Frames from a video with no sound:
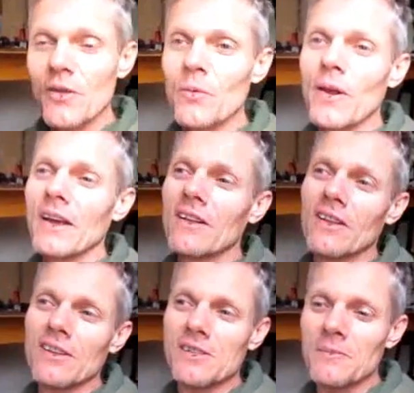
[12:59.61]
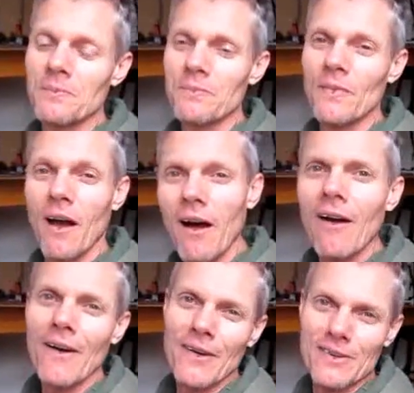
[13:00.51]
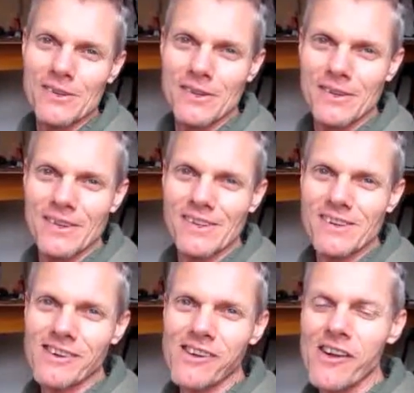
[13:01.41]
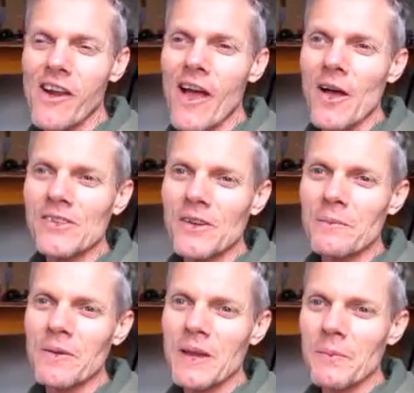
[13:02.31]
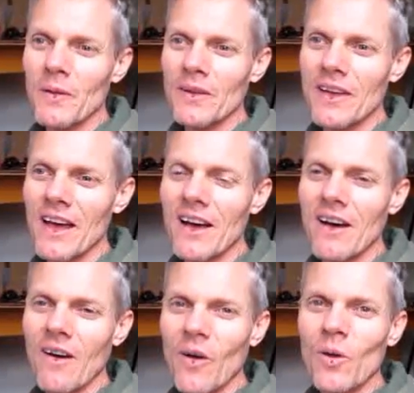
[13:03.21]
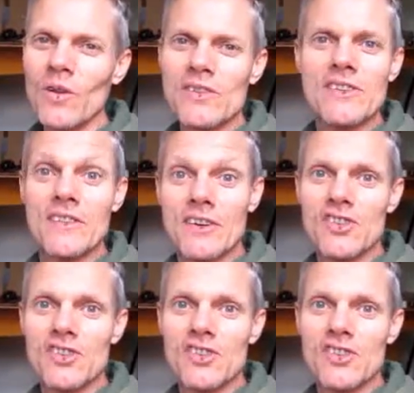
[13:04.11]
the wrinkles art. You know how some people cut holes in their